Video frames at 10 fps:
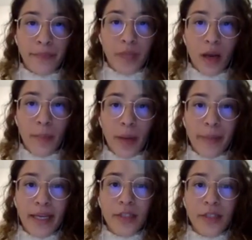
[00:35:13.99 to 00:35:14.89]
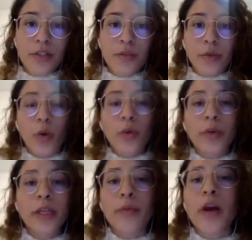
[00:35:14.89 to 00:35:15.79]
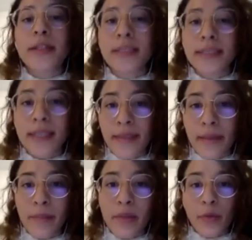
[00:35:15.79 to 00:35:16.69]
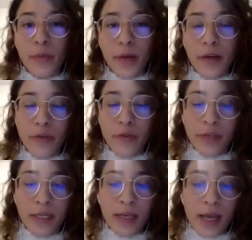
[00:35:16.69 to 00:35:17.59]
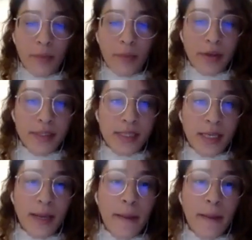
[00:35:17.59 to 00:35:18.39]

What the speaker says: upcoming letters, we're already processing them through parafoveal processing.